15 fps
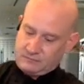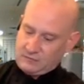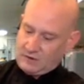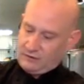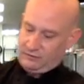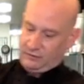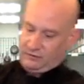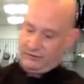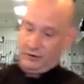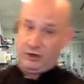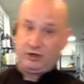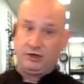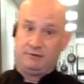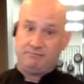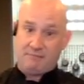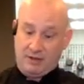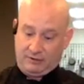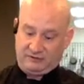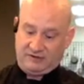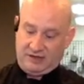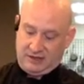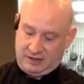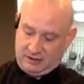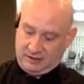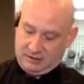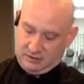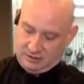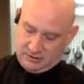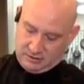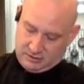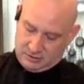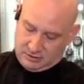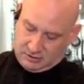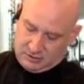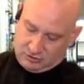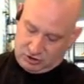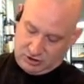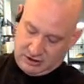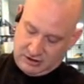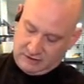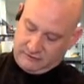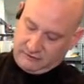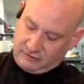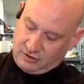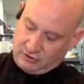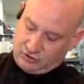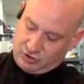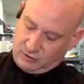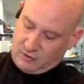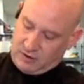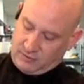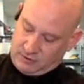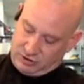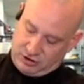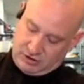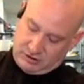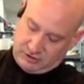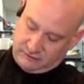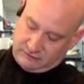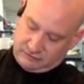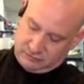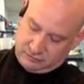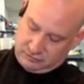So a very good melting cheese is called Chihuahua cheese.